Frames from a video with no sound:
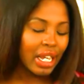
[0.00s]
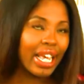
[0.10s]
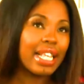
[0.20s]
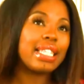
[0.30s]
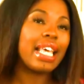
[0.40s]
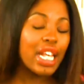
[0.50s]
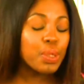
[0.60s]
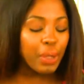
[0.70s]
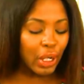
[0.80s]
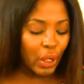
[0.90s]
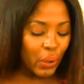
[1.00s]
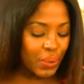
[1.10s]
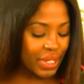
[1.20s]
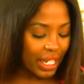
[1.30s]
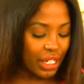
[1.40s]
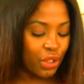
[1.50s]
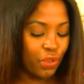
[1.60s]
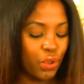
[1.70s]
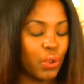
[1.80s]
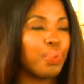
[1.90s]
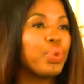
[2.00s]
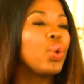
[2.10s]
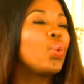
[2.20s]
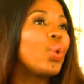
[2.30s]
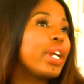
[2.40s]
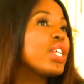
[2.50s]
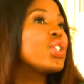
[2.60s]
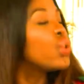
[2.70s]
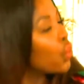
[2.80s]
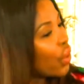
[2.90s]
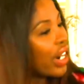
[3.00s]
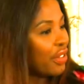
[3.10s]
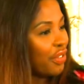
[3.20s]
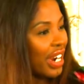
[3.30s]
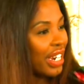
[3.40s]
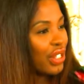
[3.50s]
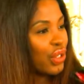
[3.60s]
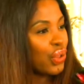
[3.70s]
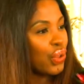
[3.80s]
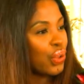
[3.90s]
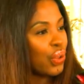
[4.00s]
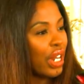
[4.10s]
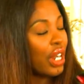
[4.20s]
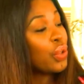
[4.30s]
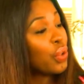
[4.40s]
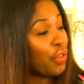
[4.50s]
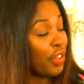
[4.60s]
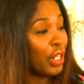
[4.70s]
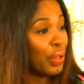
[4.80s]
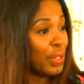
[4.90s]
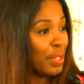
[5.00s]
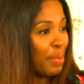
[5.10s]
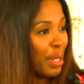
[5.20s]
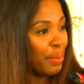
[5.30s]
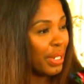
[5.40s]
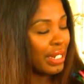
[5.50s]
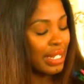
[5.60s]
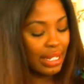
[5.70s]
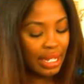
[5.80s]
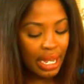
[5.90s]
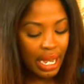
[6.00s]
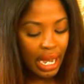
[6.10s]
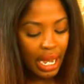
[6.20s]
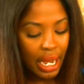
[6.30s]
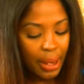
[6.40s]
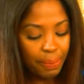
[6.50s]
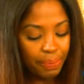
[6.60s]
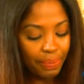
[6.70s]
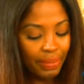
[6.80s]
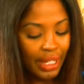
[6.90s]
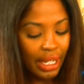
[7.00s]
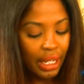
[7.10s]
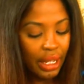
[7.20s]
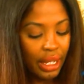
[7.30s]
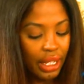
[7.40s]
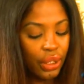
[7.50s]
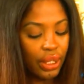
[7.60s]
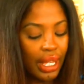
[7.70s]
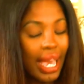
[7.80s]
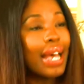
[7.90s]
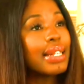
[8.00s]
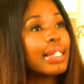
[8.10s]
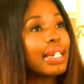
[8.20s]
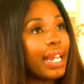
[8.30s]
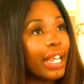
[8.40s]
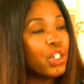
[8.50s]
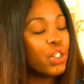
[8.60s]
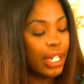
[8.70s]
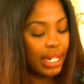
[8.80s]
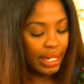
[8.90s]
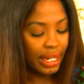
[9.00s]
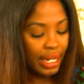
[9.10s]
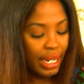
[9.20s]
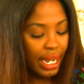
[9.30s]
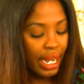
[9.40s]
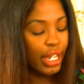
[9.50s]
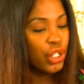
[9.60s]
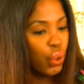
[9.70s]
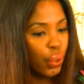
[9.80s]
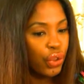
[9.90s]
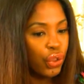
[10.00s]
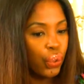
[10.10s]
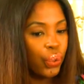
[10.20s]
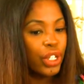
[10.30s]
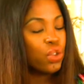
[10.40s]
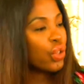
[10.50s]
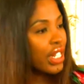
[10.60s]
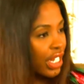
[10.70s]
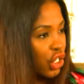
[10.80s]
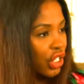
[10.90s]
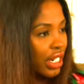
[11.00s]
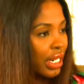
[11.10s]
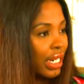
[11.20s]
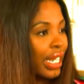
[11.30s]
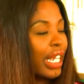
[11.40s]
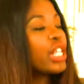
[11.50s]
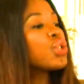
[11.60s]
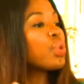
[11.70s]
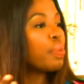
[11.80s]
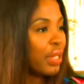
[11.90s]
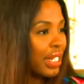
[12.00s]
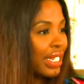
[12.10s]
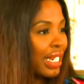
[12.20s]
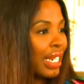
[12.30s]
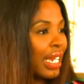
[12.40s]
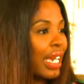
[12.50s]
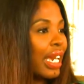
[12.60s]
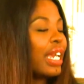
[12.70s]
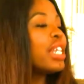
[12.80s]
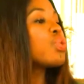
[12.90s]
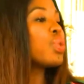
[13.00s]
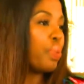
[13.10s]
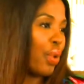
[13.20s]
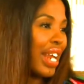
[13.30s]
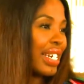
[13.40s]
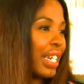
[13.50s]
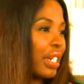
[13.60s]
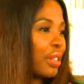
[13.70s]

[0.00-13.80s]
Acie, as we close the interview, what is your advice to your fellow Zimbabweans as the nation is going through its transition, its rebuilding, and its rebranding?